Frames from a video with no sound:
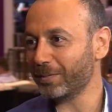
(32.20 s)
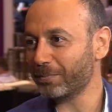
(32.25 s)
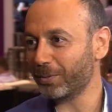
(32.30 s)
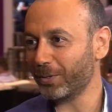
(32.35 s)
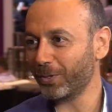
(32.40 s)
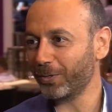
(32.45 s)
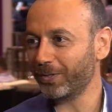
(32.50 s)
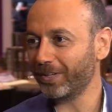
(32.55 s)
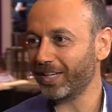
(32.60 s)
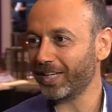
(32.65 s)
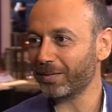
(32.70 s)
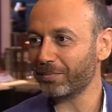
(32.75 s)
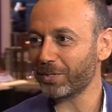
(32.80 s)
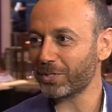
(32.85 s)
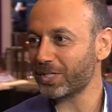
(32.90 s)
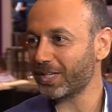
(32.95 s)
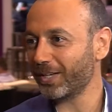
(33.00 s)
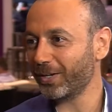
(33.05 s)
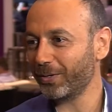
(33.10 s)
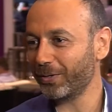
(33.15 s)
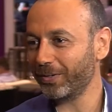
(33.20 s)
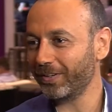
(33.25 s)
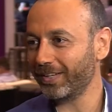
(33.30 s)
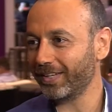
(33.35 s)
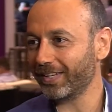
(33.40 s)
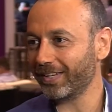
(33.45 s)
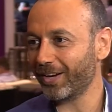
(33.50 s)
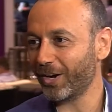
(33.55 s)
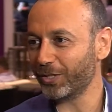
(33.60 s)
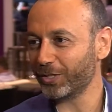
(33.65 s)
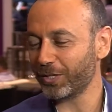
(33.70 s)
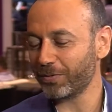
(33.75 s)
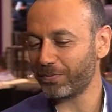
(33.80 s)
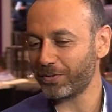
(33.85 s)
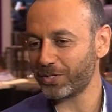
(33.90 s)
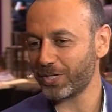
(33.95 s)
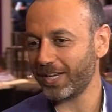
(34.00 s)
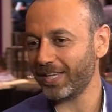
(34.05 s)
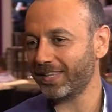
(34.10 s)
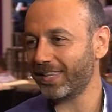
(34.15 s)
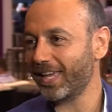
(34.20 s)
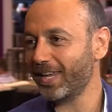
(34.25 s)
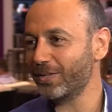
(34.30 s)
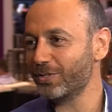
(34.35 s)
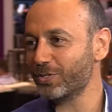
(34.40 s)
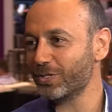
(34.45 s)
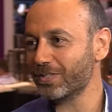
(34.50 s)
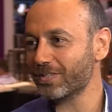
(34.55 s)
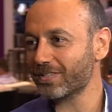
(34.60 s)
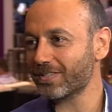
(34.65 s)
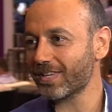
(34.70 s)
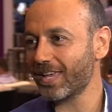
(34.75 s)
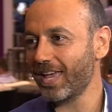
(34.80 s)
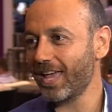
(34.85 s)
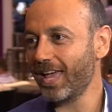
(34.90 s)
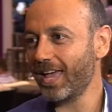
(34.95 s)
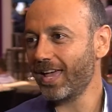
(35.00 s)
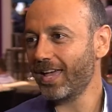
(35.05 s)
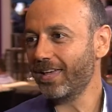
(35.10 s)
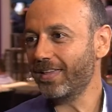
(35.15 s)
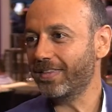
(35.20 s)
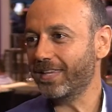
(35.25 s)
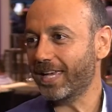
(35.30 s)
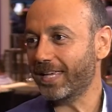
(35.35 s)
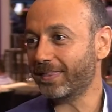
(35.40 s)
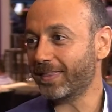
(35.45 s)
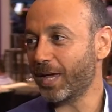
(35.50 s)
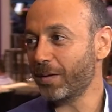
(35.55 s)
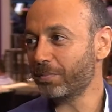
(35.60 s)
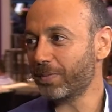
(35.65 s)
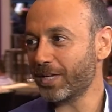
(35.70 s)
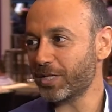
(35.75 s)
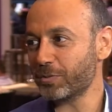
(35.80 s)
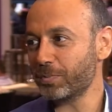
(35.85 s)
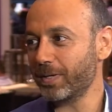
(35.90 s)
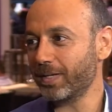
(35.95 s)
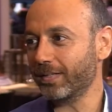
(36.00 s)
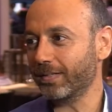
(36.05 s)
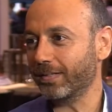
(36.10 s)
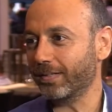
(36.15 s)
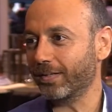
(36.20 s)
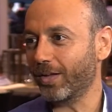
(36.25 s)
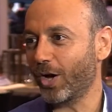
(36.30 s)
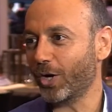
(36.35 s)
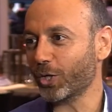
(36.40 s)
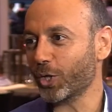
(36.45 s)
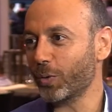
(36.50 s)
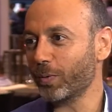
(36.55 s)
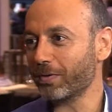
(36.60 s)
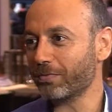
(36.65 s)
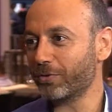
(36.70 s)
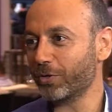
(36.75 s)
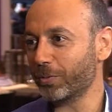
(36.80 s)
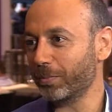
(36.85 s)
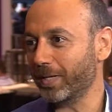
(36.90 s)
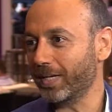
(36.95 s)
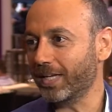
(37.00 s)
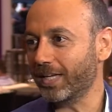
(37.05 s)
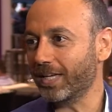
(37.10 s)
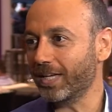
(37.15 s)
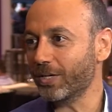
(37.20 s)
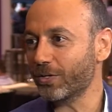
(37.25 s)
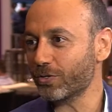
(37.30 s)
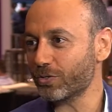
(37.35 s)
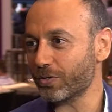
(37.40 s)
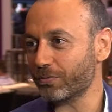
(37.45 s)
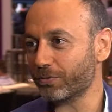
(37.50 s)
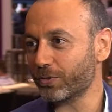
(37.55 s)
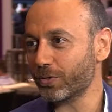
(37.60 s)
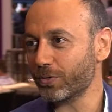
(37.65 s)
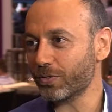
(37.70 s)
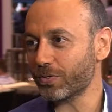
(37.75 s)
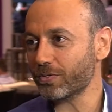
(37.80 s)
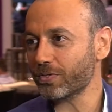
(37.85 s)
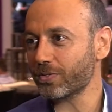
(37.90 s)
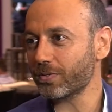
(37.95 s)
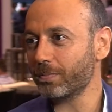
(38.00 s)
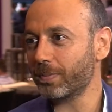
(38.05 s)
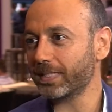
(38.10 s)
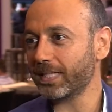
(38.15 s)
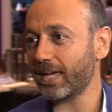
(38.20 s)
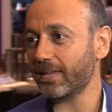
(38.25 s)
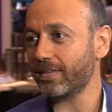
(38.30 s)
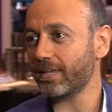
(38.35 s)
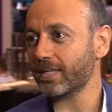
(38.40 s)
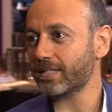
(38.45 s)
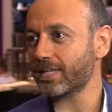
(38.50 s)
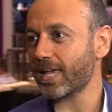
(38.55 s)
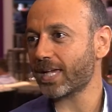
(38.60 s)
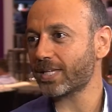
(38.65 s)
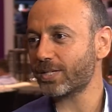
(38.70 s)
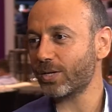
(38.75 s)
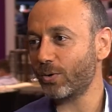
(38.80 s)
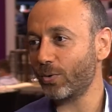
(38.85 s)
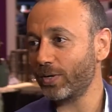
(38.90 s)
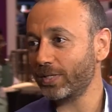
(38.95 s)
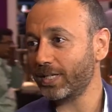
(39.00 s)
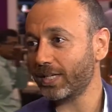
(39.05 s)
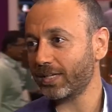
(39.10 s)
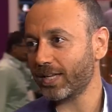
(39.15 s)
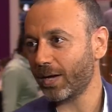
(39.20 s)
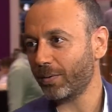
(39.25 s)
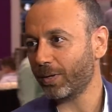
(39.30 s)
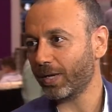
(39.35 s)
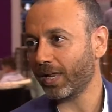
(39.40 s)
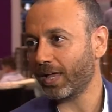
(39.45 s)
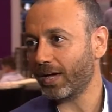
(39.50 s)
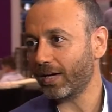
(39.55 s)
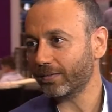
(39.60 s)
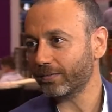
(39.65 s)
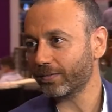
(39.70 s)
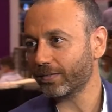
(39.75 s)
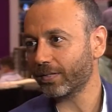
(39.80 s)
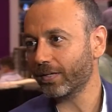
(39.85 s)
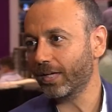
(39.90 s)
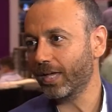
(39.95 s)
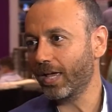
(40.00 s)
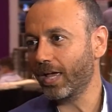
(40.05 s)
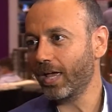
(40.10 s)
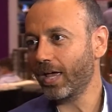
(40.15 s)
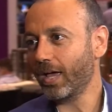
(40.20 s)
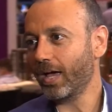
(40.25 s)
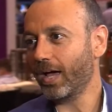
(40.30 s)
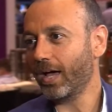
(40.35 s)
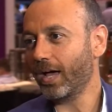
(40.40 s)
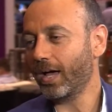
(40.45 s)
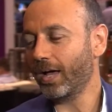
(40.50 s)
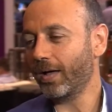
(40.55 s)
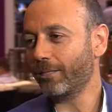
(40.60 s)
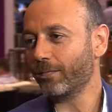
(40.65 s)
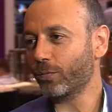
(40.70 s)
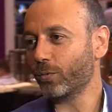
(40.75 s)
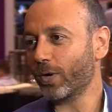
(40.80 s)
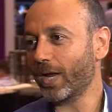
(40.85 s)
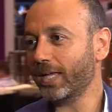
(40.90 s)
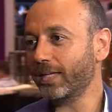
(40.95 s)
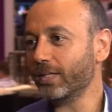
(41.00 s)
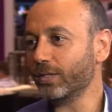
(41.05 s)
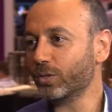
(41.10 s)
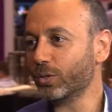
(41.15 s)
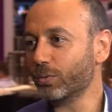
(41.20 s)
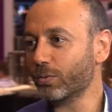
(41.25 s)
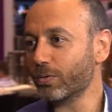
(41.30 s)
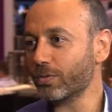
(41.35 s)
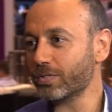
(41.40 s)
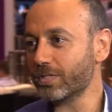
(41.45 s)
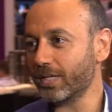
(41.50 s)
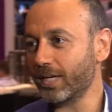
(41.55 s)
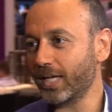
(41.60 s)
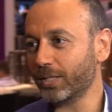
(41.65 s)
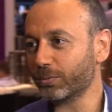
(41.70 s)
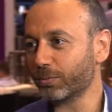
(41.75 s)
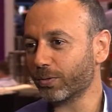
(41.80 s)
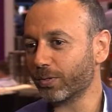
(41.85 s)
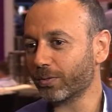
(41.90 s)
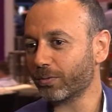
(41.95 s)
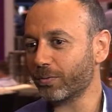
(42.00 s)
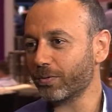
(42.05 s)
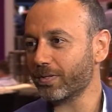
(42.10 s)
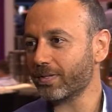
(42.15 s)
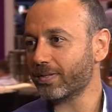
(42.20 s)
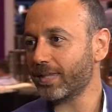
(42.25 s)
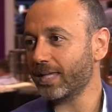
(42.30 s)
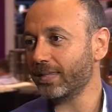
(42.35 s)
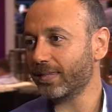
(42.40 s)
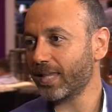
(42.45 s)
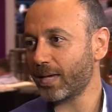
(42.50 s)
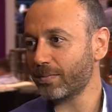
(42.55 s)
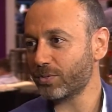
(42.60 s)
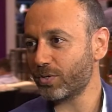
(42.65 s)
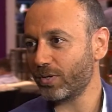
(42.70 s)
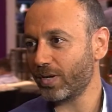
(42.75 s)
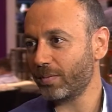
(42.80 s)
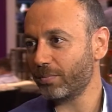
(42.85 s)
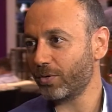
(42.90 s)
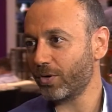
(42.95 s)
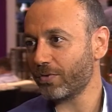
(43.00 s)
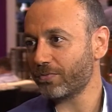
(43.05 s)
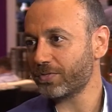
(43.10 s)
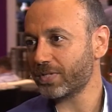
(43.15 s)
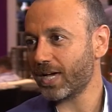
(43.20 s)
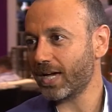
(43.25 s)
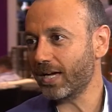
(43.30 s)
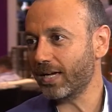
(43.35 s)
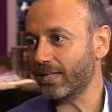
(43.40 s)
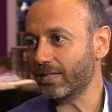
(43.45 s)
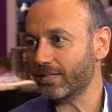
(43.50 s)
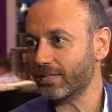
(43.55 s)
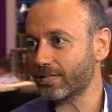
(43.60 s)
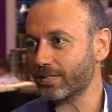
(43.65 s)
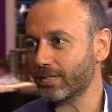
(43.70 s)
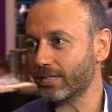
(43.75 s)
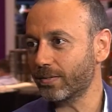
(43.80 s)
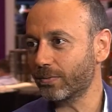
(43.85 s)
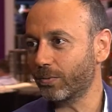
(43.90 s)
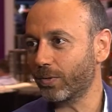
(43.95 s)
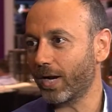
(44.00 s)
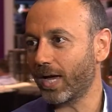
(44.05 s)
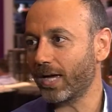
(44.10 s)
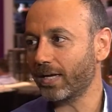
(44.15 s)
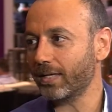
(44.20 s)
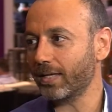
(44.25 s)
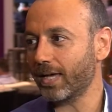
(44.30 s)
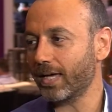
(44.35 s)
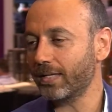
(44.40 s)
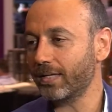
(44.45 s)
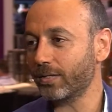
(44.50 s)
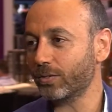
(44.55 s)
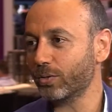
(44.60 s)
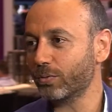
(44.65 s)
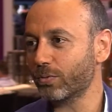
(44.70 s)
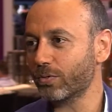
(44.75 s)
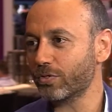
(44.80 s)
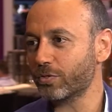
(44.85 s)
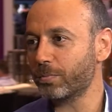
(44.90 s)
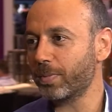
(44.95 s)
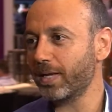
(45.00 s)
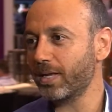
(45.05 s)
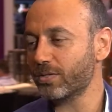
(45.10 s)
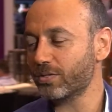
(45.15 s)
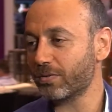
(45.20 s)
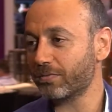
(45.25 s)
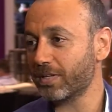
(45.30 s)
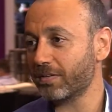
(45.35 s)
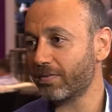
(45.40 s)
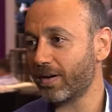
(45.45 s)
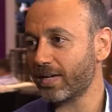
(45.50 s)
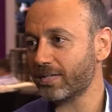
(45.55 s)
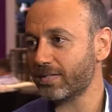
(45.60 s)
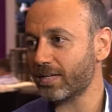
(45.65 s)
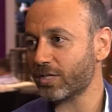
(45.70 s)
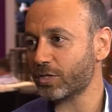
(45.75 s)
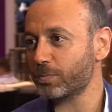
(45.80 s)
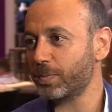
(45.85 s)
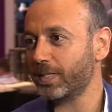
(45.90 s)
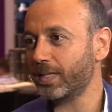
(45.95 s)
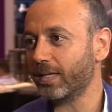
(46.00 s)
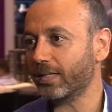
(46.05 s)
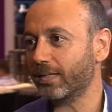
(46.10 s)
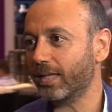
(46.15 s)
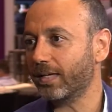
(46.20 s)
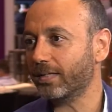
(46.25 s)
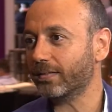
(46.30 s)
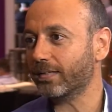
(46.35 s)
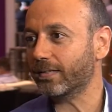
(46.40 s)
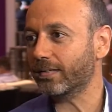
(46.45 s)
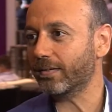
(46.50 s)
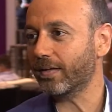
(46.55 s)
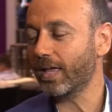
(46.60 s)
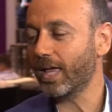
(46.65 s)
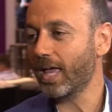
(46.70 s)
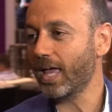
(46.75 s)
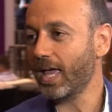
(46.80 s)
deep learning, machine learning, artificial intelligence. The attempt has been ongoing for many years, of course, but I think it's accelerating now a lot. We're heading towards a network with 10 times the number of sites. We're heading towards billions of devices spitting data,